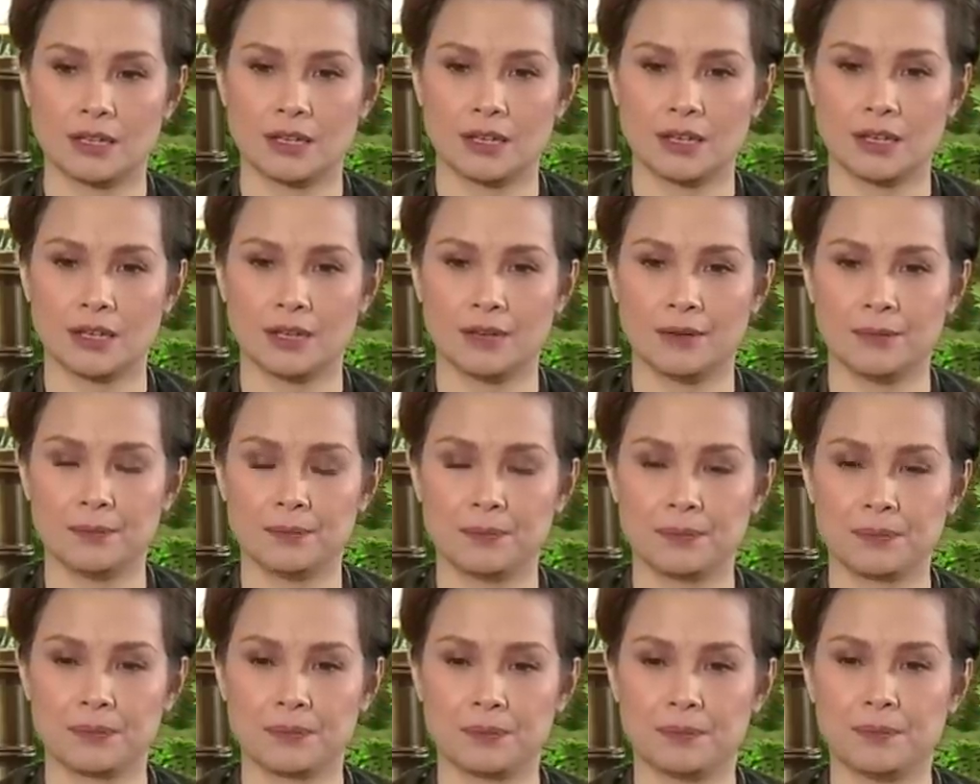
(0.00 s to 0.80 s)

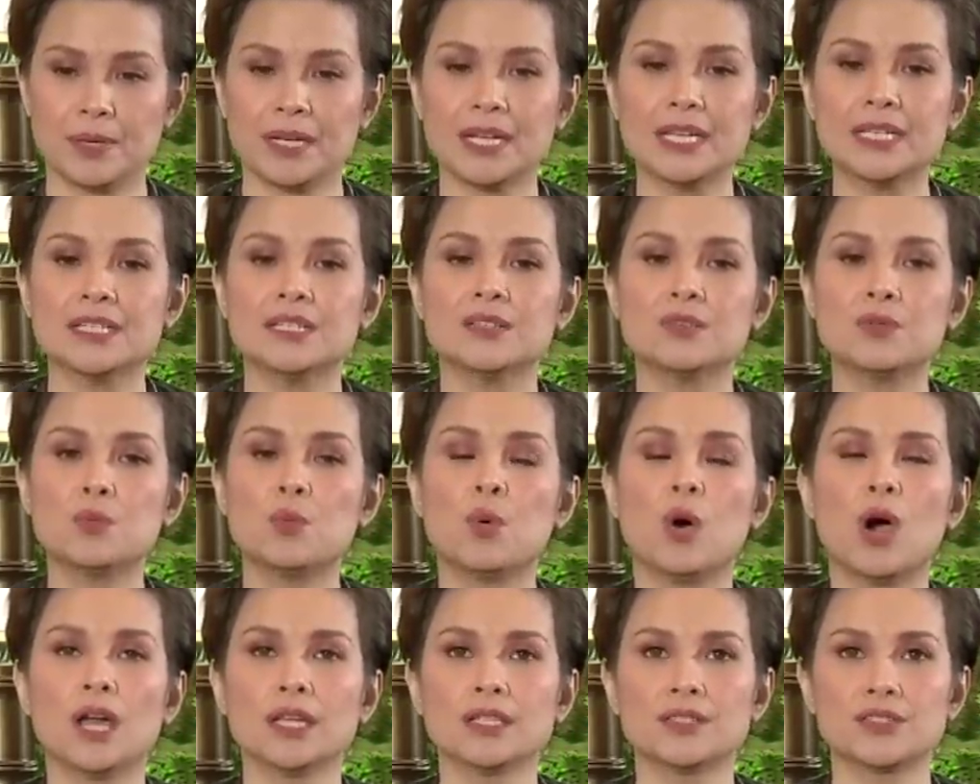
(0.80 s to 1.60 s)
But I didn't
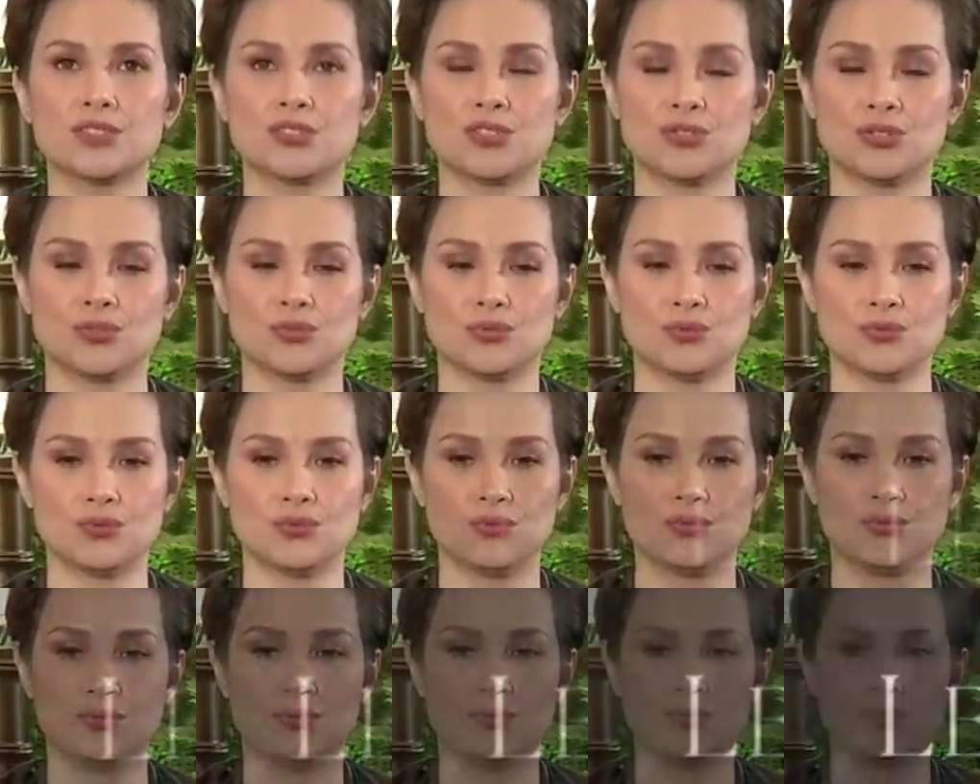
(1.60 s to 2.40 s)
want
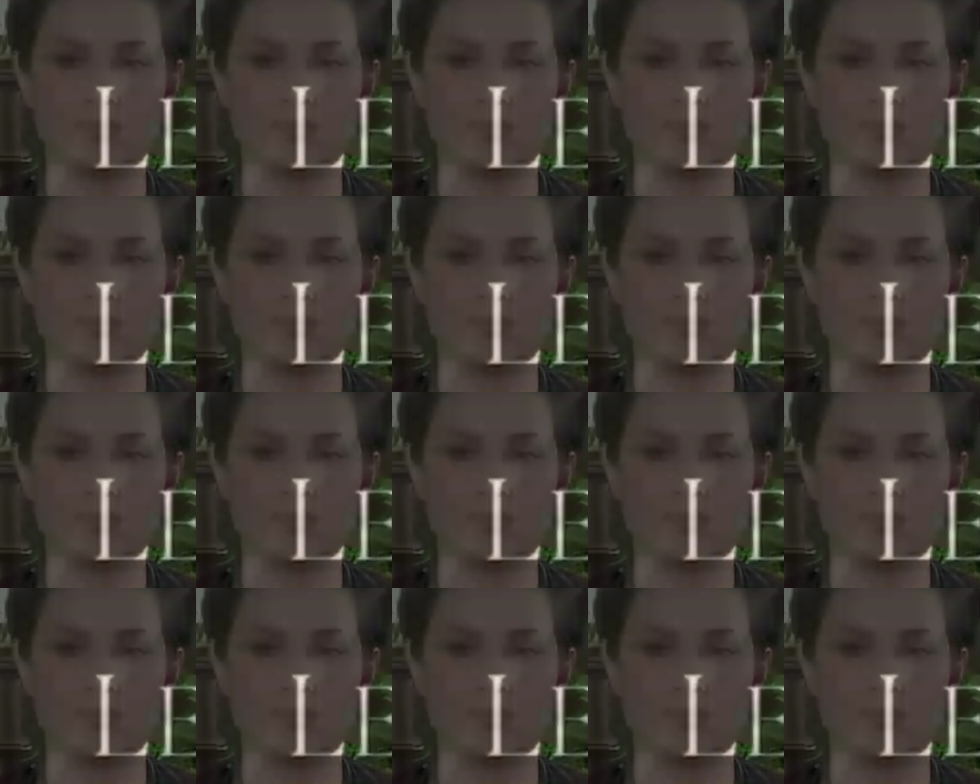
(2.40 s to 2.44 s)
to